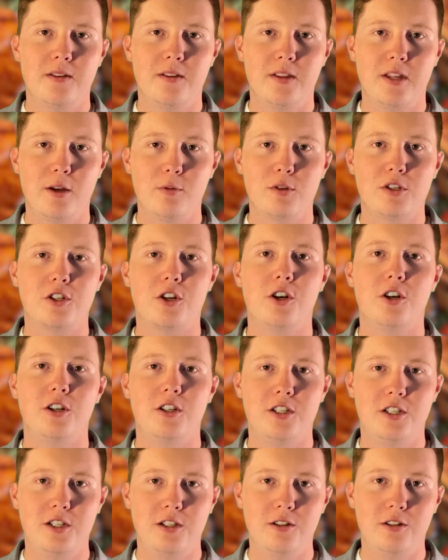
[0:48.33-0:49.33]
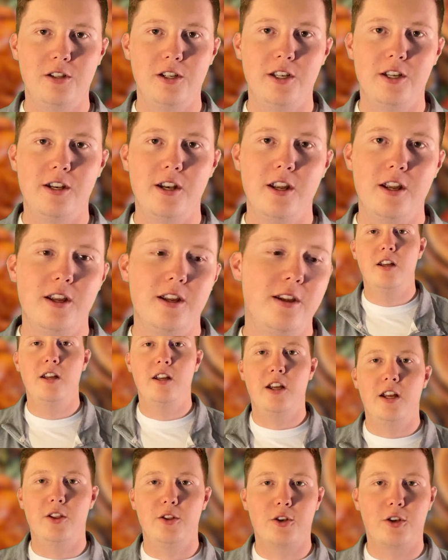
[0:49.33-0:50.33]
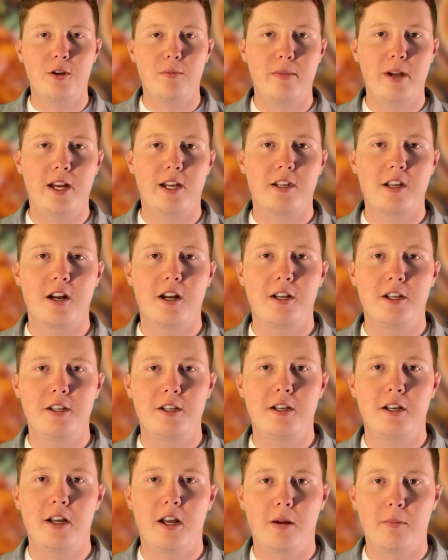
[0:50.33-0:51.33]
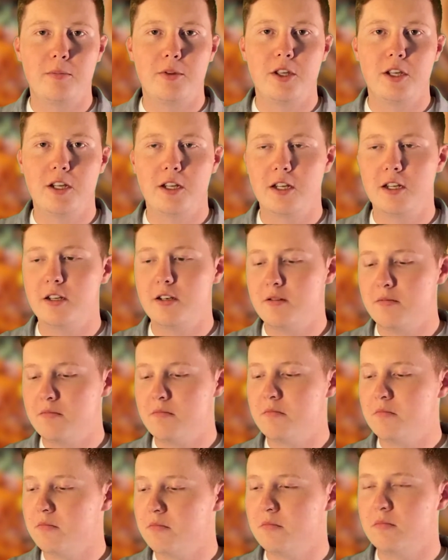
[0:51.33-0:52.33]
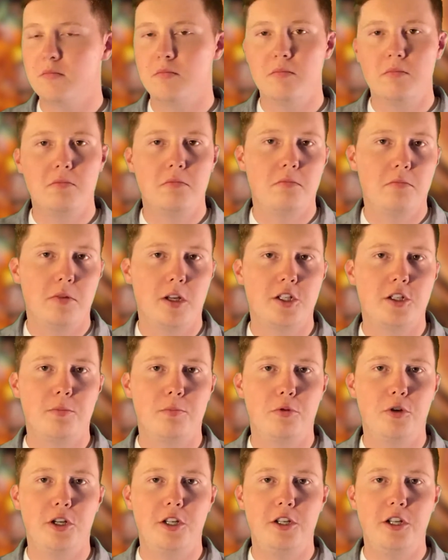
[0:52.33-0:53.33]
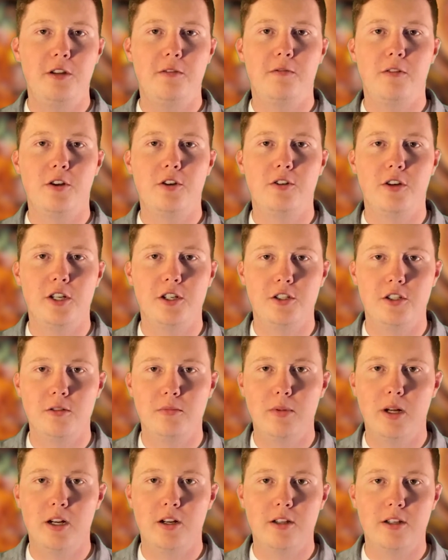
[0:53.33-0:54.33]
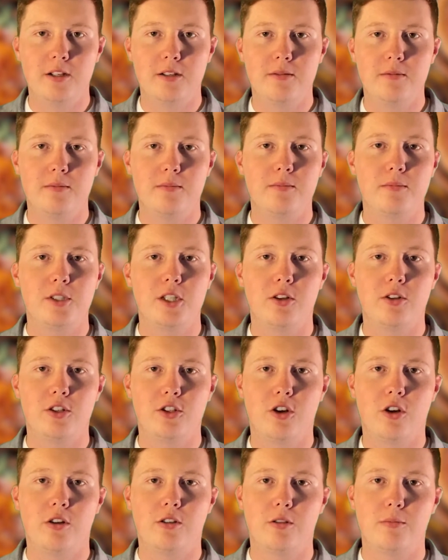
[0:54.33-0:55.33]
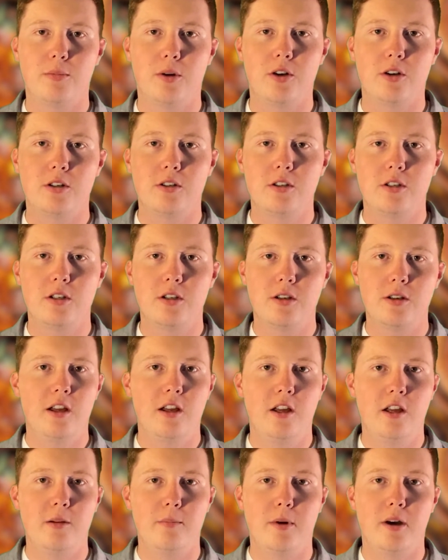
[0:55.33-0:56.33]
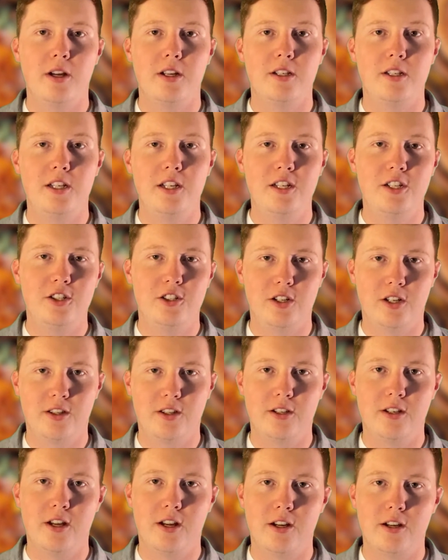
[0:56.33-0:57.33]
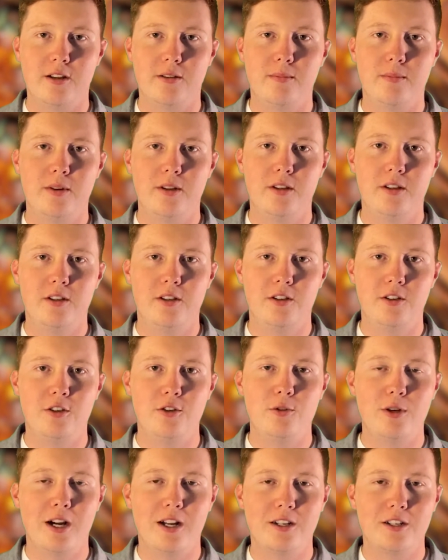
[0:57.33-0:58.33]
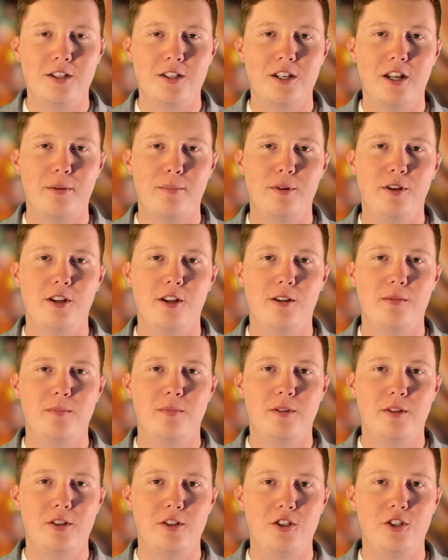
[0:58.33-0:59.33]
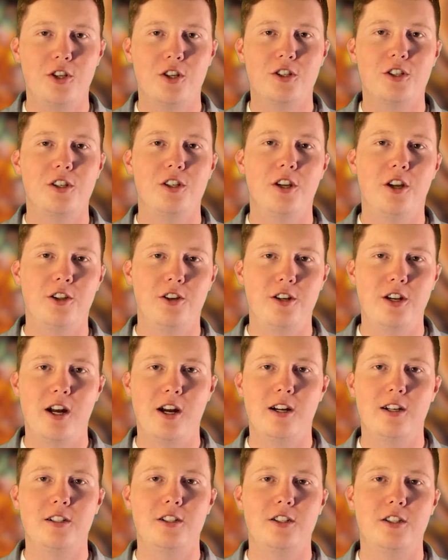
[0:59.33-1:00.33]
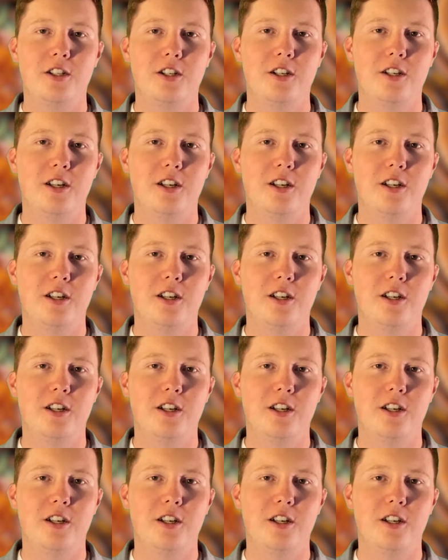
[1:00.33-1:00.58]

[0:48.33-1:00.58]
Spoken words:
That one's courtesy of Lynn. And looking back on it, I'm thinking, that's a pretty neat fundraiser, better than selling chocolate bars. And my teacher at the time knew how to step it up just another notch.